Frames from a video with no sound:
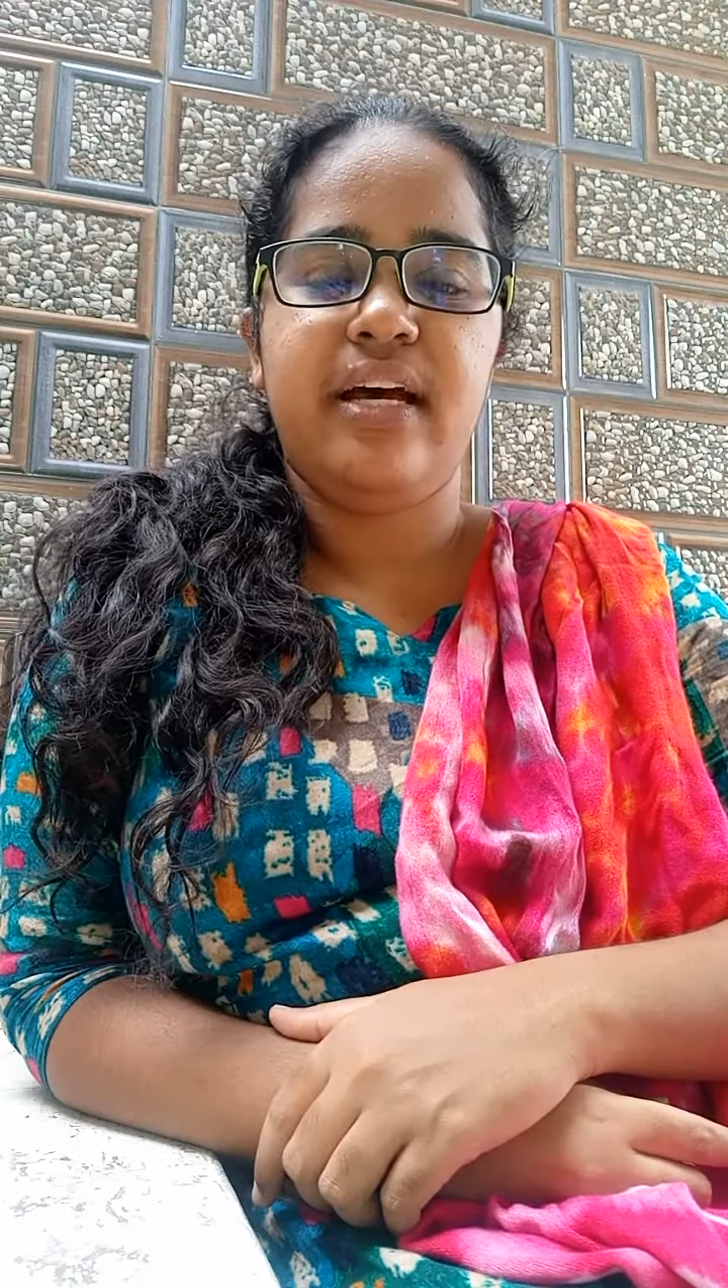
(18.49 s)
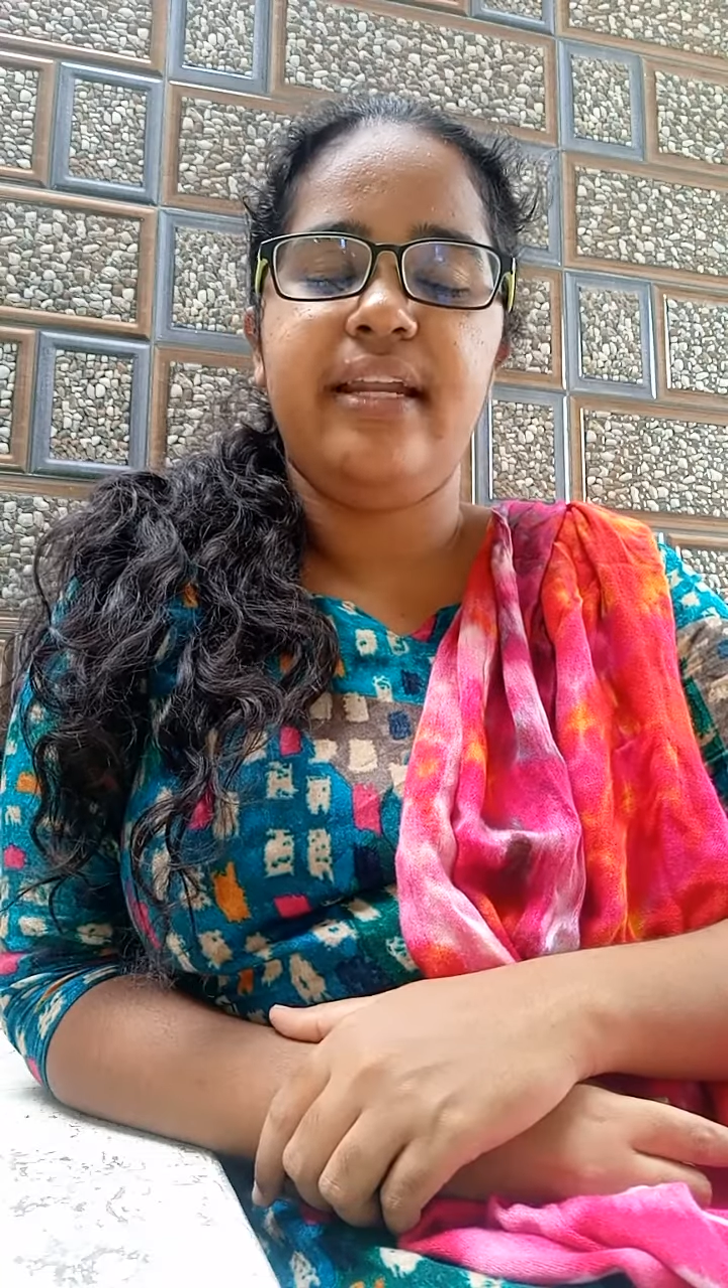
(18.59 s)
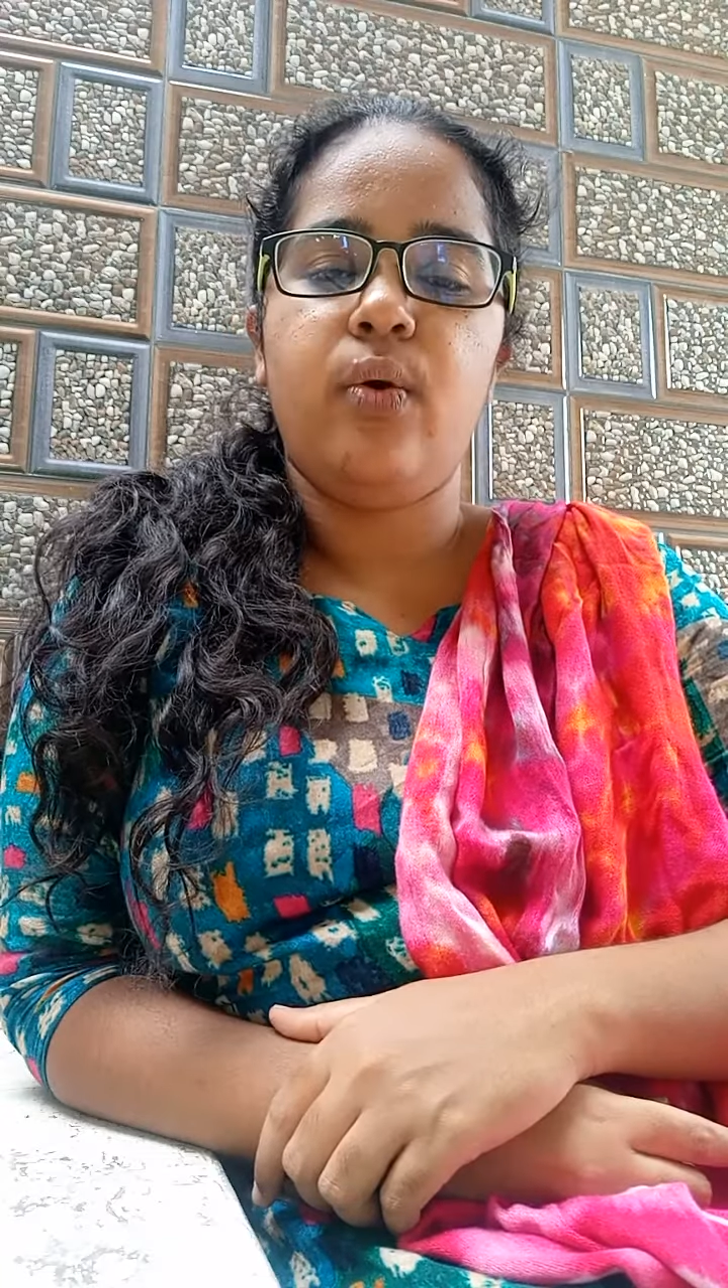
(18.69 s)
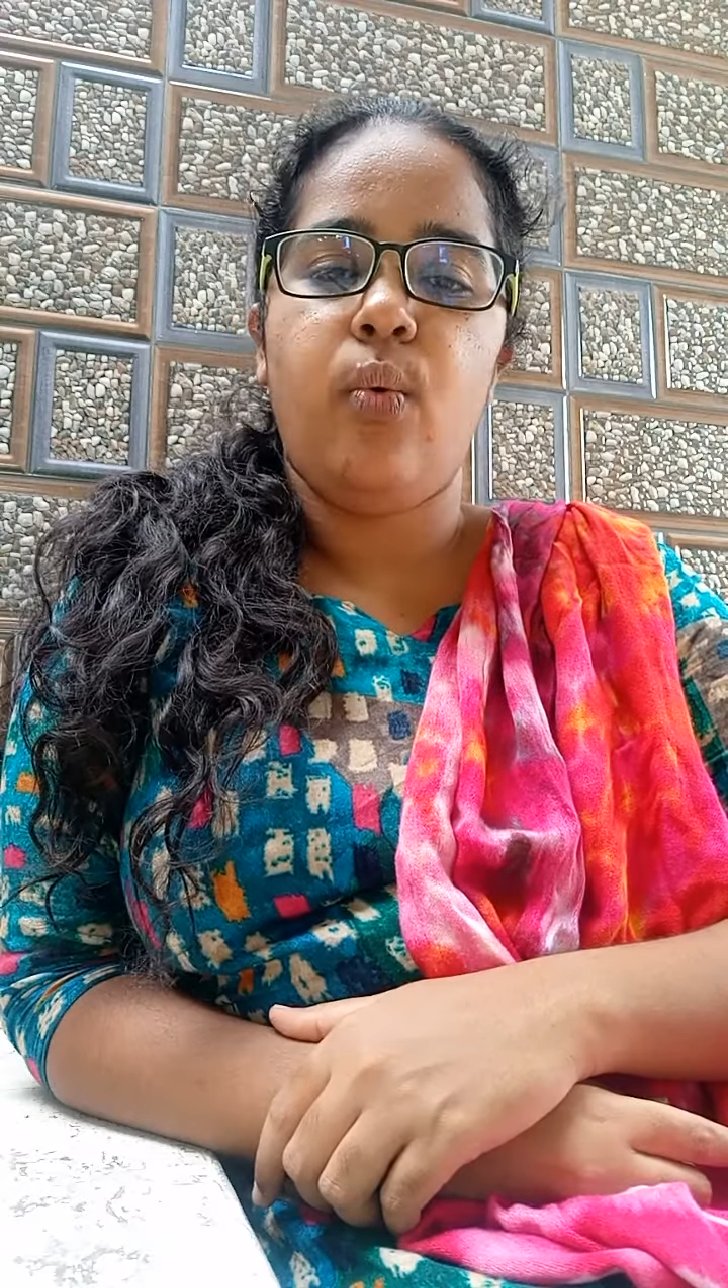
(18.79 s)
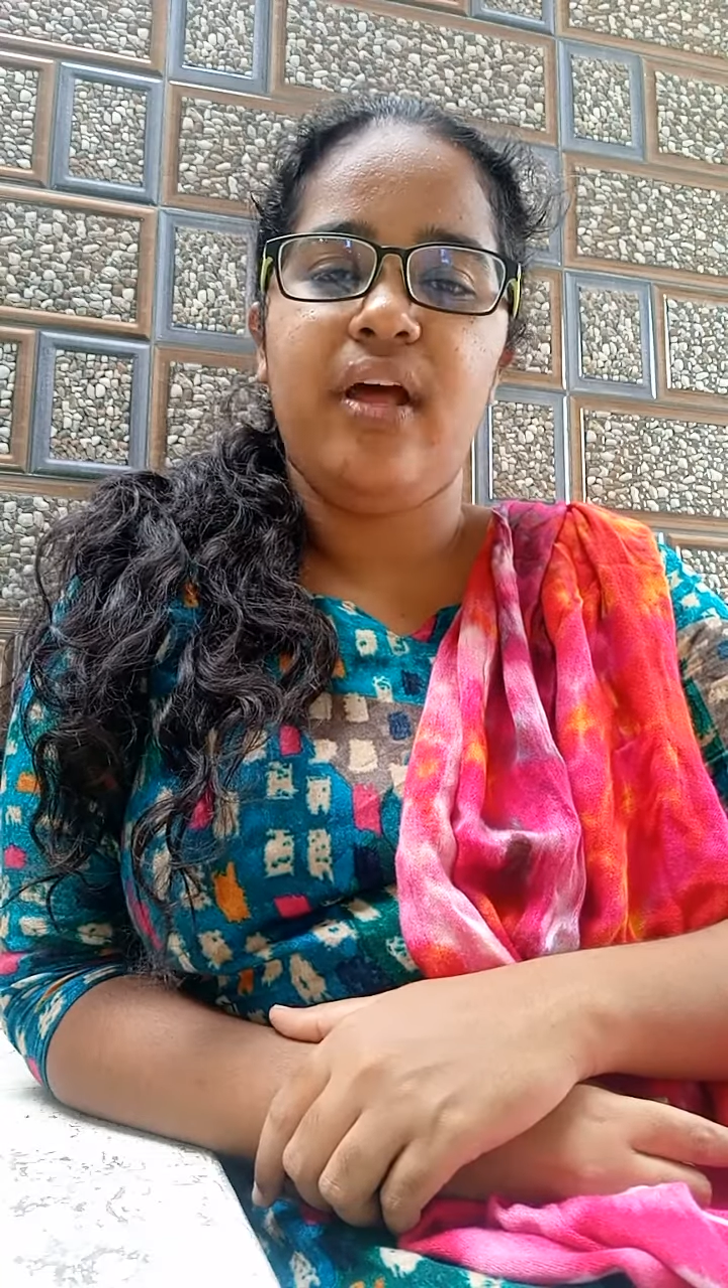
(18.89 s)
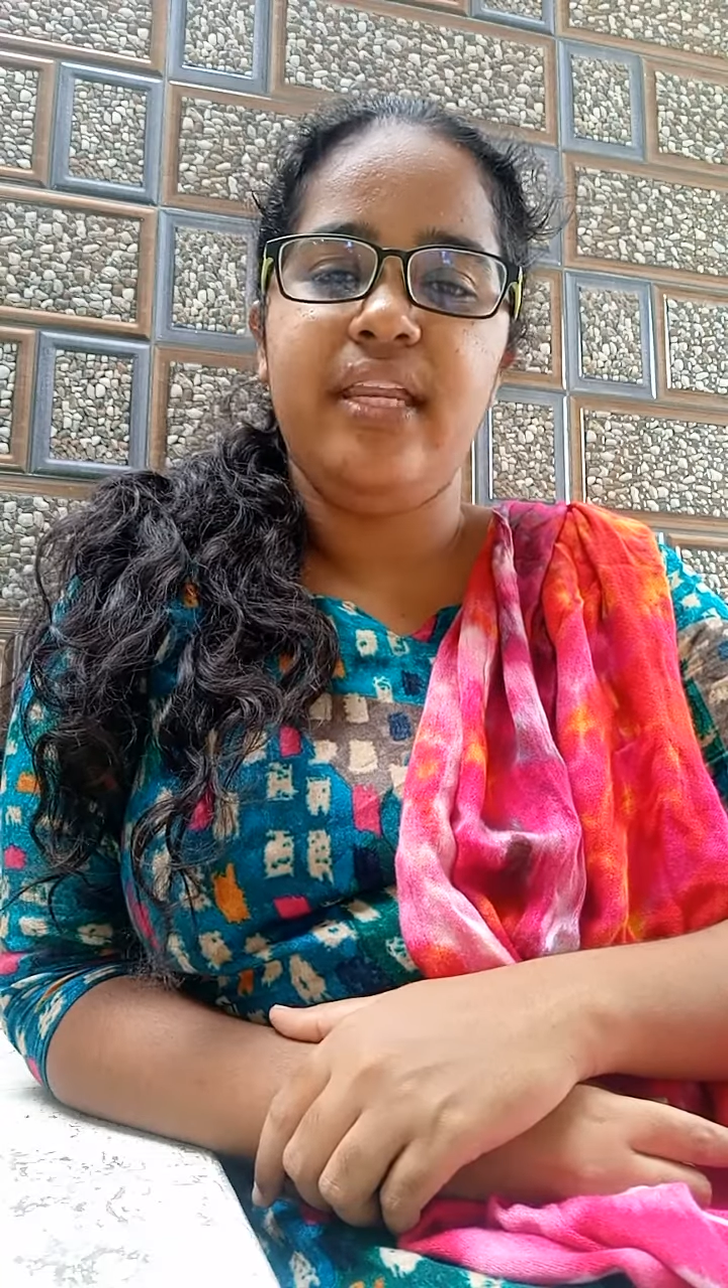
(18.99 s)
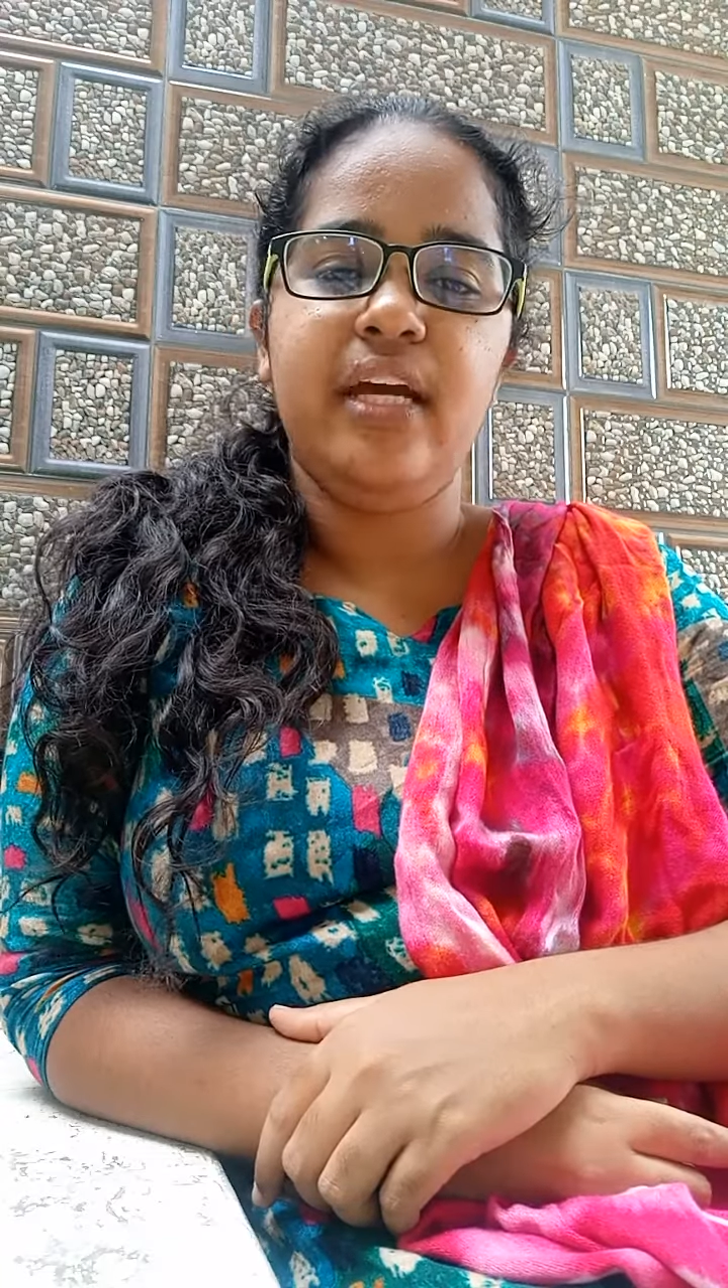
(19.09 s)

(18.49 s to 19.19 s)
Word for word: and a 1